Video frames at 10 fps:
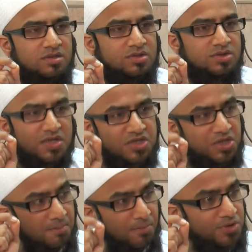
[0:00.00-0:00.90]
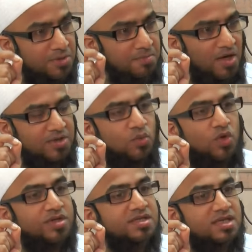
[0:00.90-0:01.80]
Such an important part.
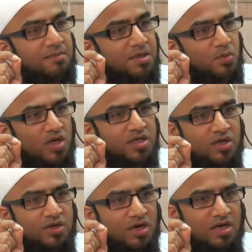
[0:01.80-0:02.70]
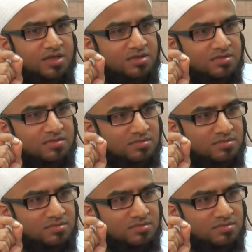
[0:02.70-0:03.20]
What does that mean, working on the heart?